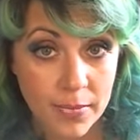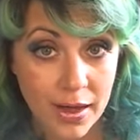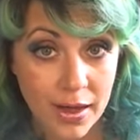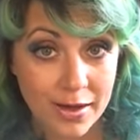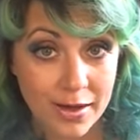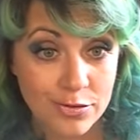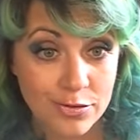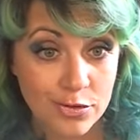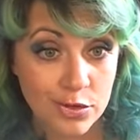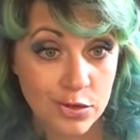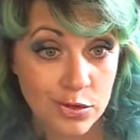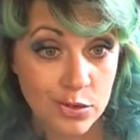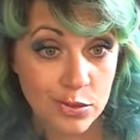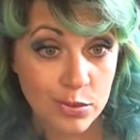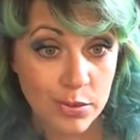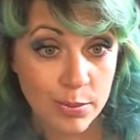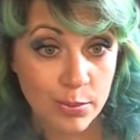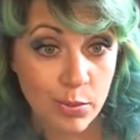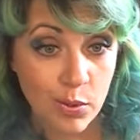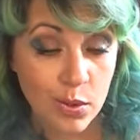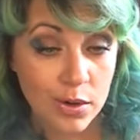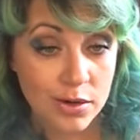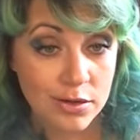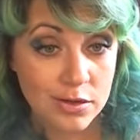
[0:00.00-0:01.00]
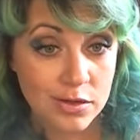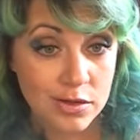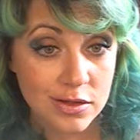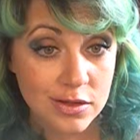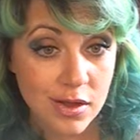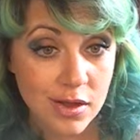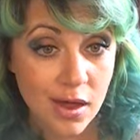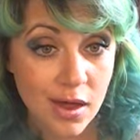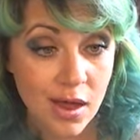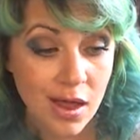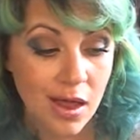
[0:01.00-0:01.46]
I do reports.